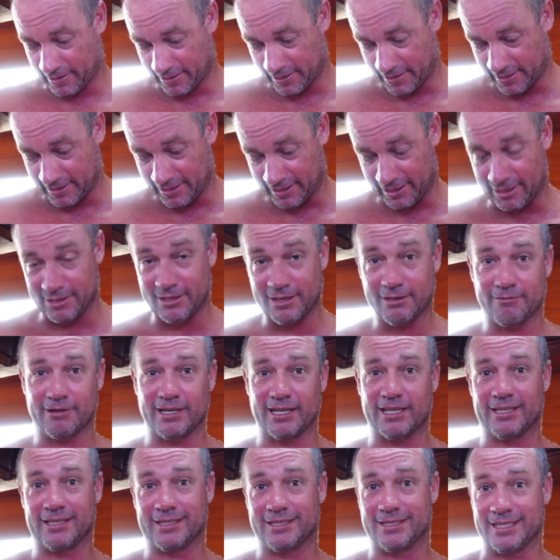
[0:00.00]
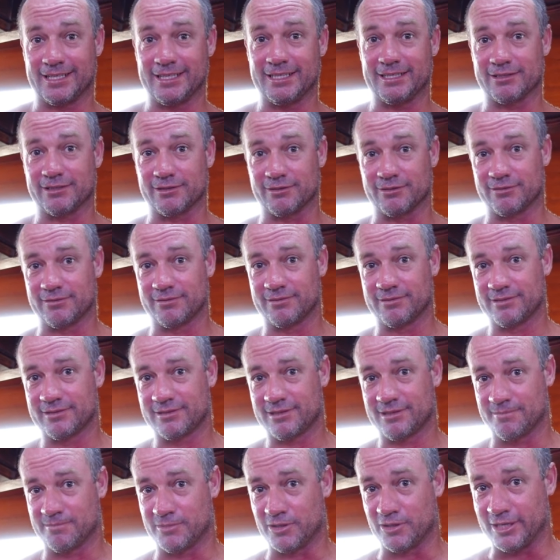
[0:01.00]
and the only way the diesel,
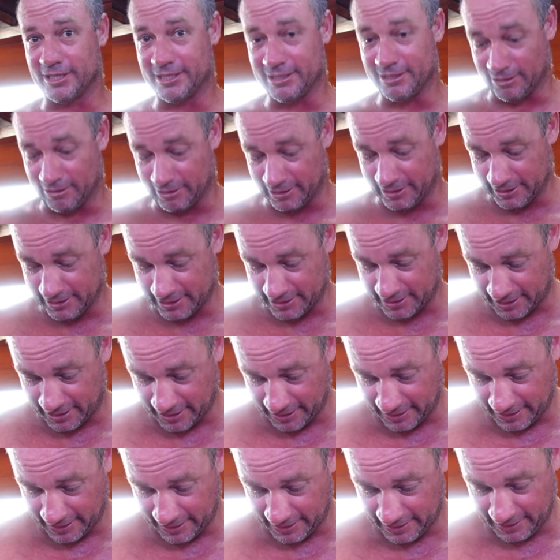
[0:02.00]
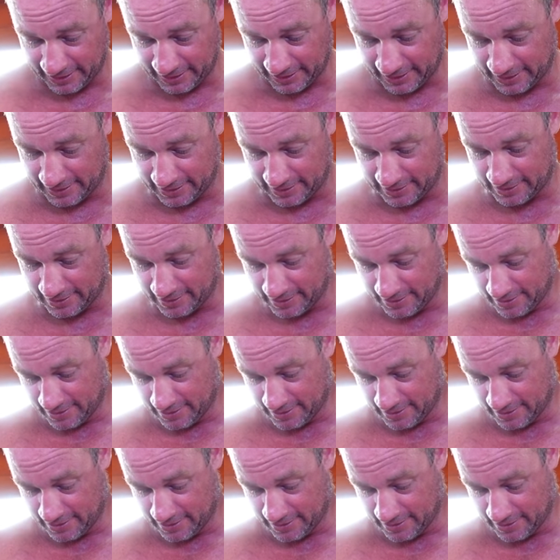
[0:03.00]
to my knowledge, can get in